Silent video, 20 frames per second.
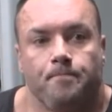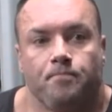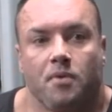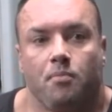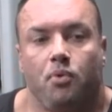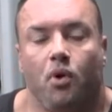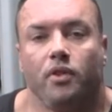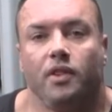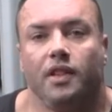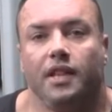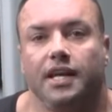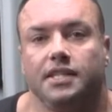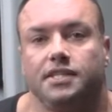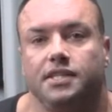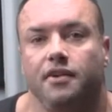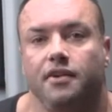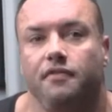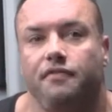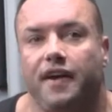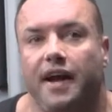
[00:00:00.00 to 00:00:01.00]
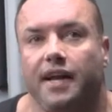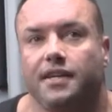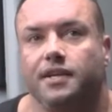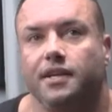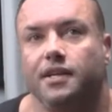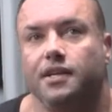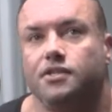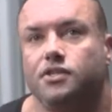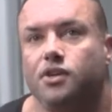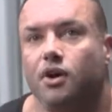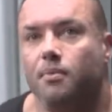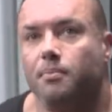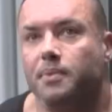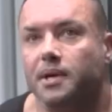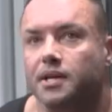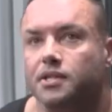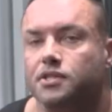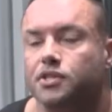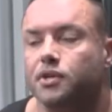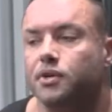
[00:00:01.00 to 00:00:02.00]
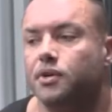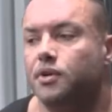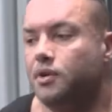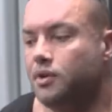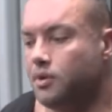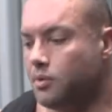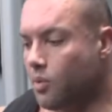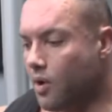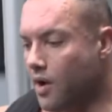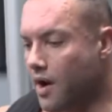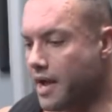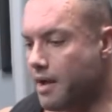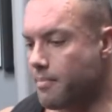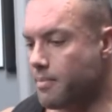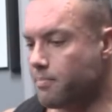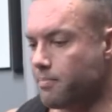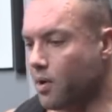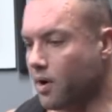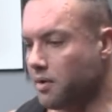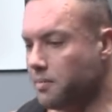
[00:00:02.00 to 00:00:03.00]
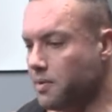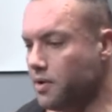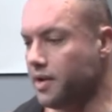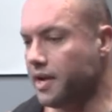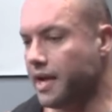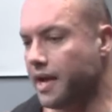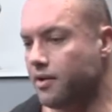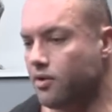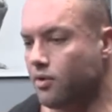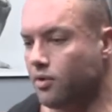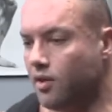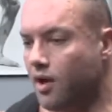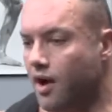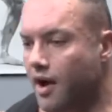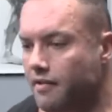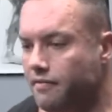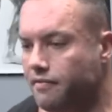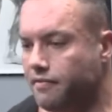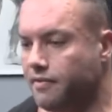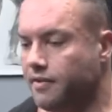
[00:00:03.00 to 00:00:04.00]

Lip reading: Important lesson and factor that's got me to where I am in bodybuilding and or life?